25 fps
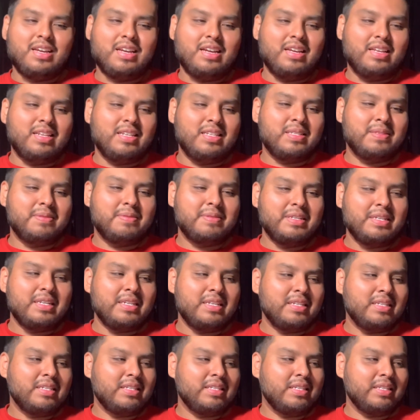despite
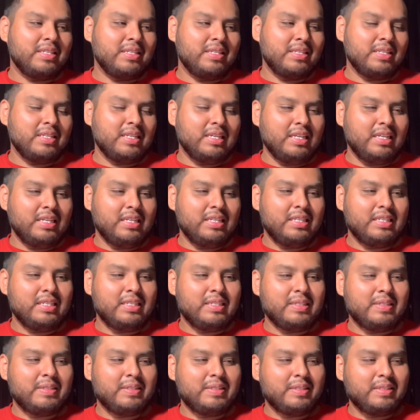
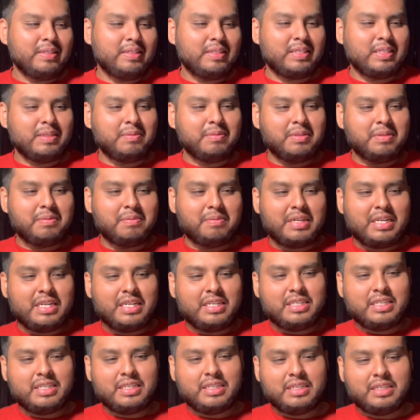somewhat
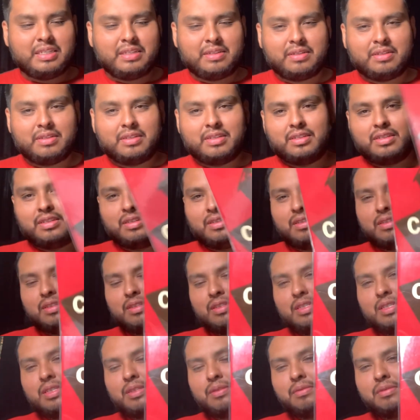bashing on
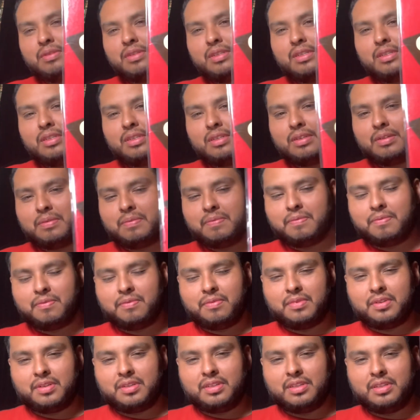this one
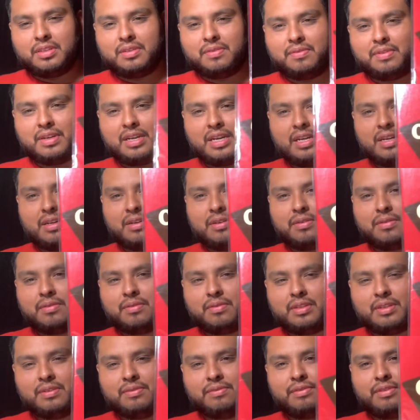because of how
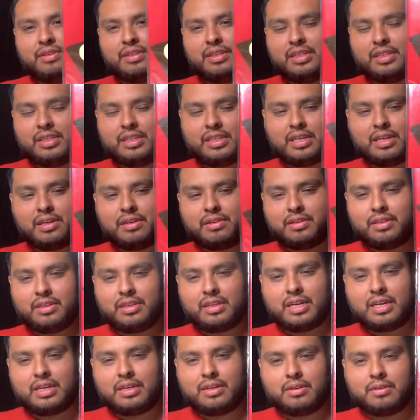different it sounds and
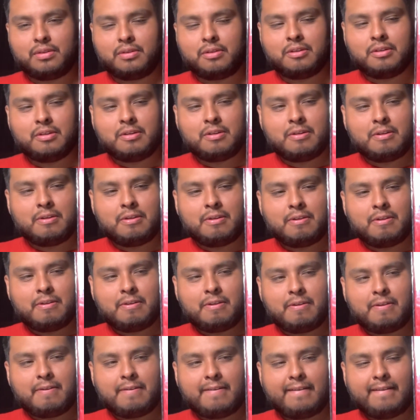how
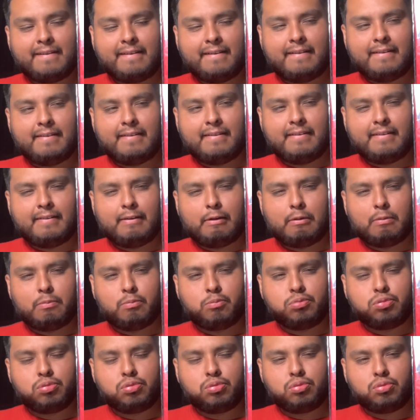uh
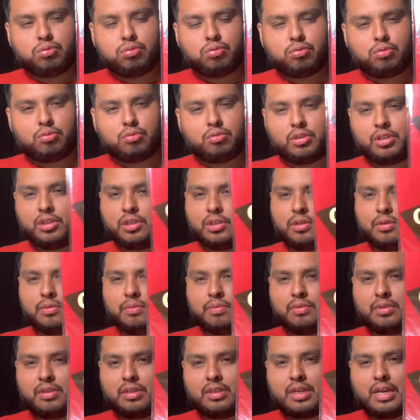you know
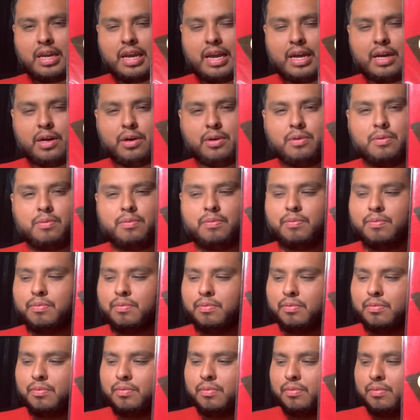how
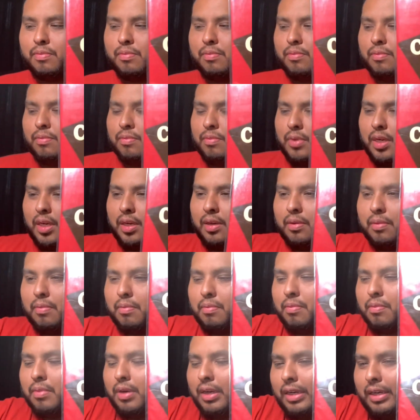
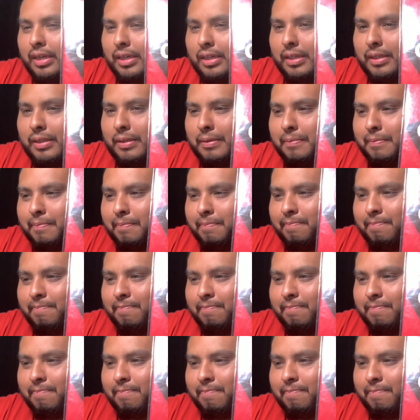um